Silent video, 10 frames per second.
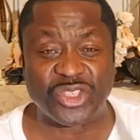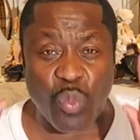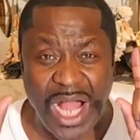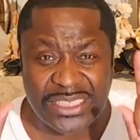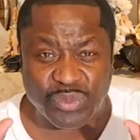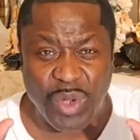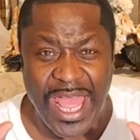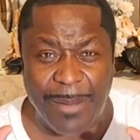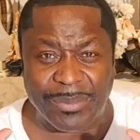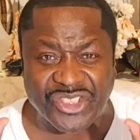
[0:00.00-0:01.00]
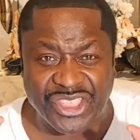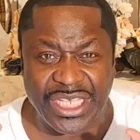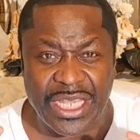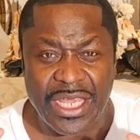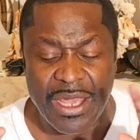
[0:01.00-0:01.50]
watch what happened.
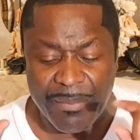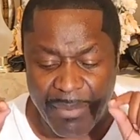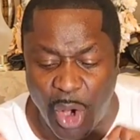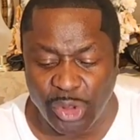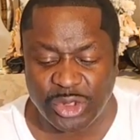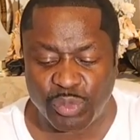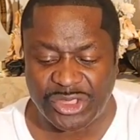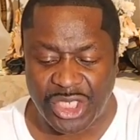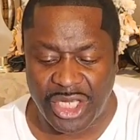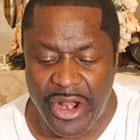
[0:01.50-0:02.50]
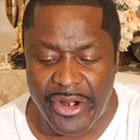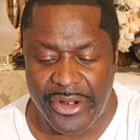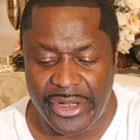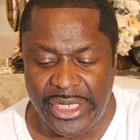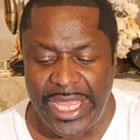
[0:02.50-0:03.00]
See, Moses was
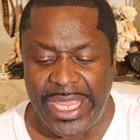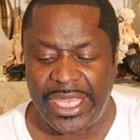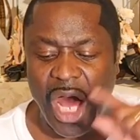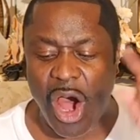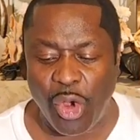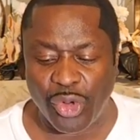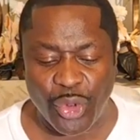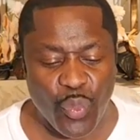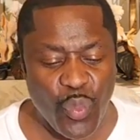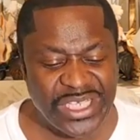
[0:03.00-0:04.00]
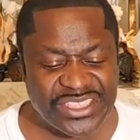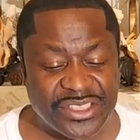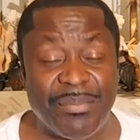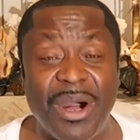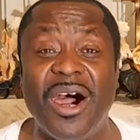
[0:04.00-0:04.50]
learned in all the
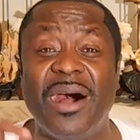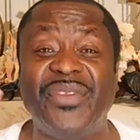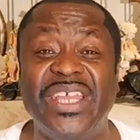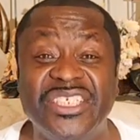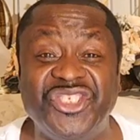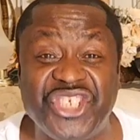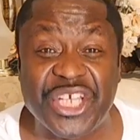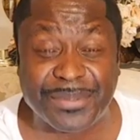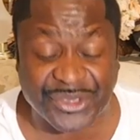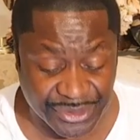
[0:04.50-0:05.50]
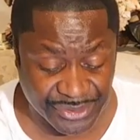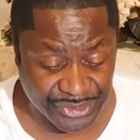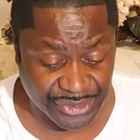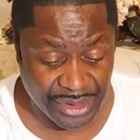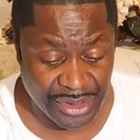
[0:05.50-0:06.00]
wisdom of the
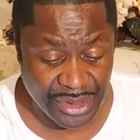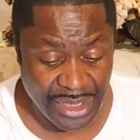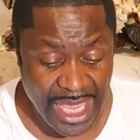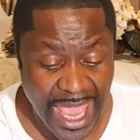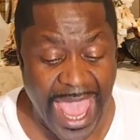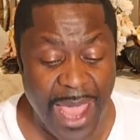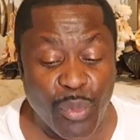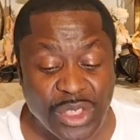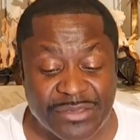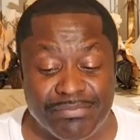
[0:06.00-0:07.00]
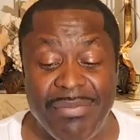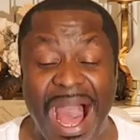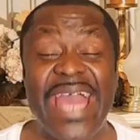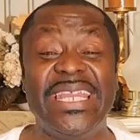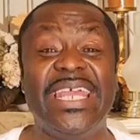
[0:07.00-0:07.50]
Egyptians and was
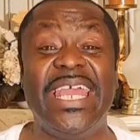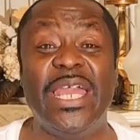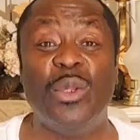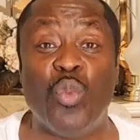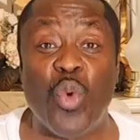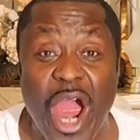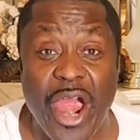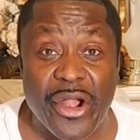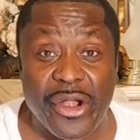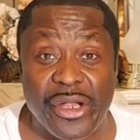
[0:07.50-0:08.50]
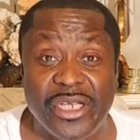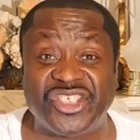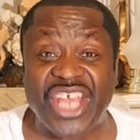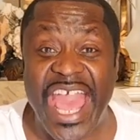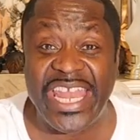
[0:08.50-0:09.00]
mighty in
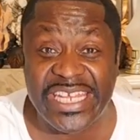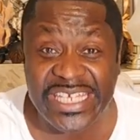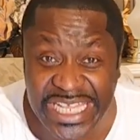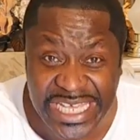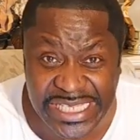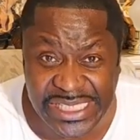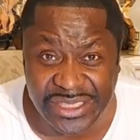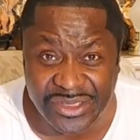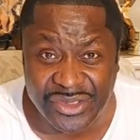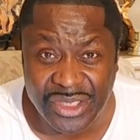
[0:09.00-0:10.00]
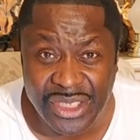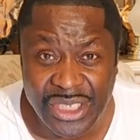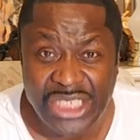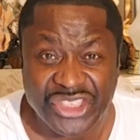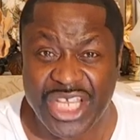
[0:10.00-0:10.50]
words and in deeds.
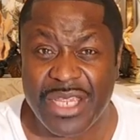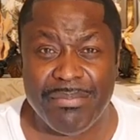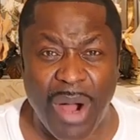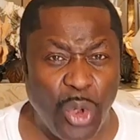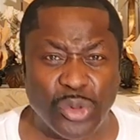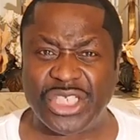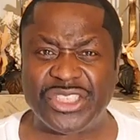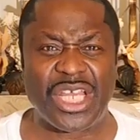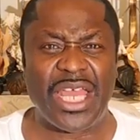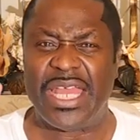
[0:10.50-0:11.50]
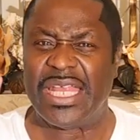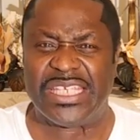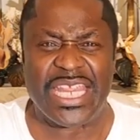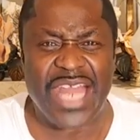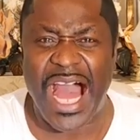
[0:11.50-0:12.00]
See, Moses
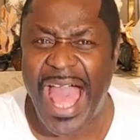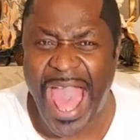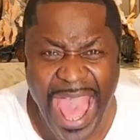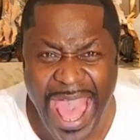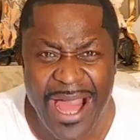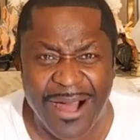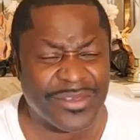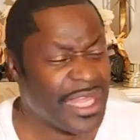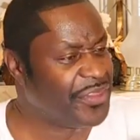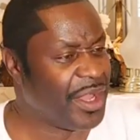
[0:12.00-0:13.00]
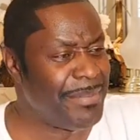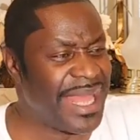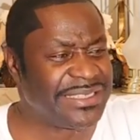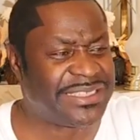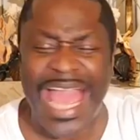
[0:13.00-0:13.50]
did not have the
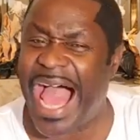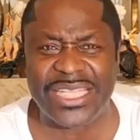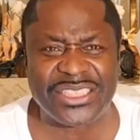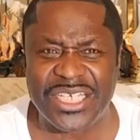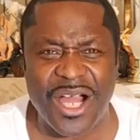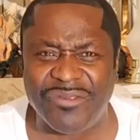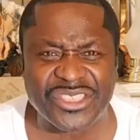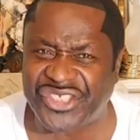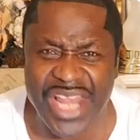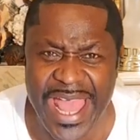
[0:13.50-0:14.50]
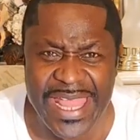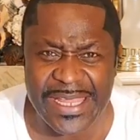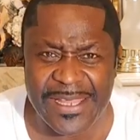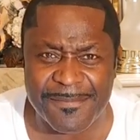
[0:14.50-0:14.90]
mentality of a slave,